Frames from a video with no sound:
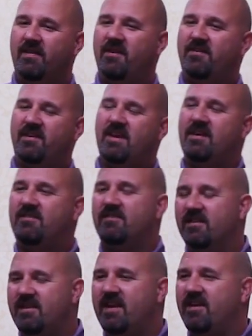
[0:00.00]

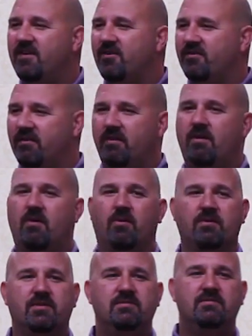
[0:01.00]
The data here is a little
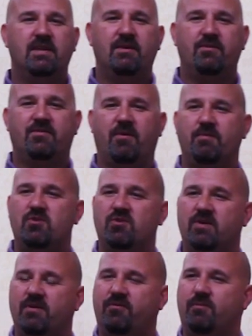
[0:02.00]
old. It's from
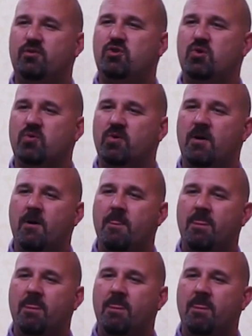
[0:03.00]
June.